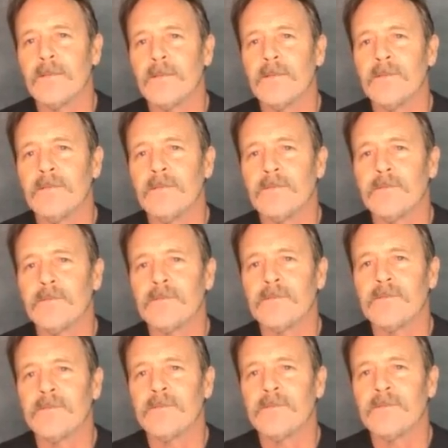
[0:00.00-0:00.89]

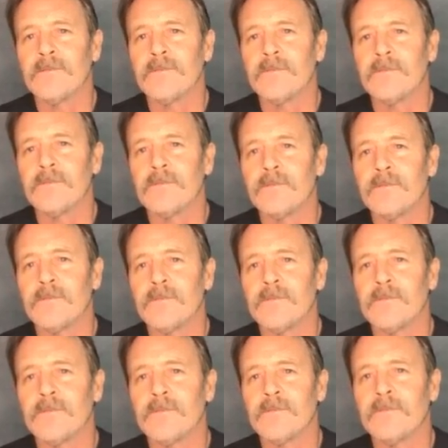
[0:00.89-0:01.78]

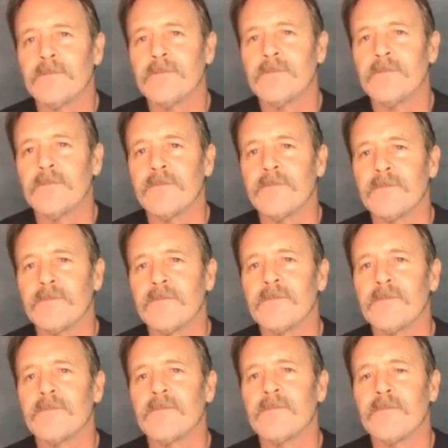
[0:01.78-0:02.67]

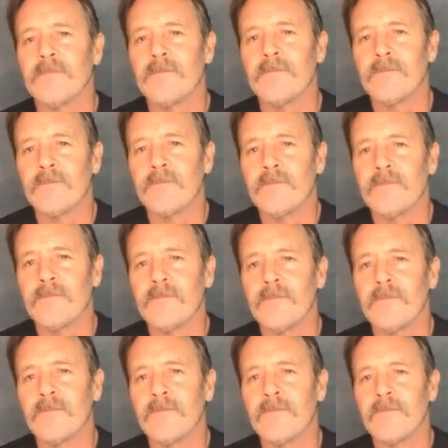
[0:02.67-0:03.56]

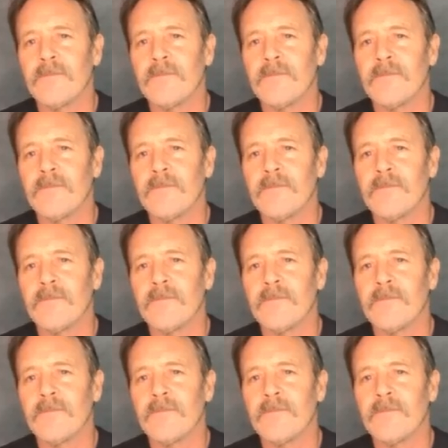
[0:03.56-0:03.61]
No words are spoken by the person on screen.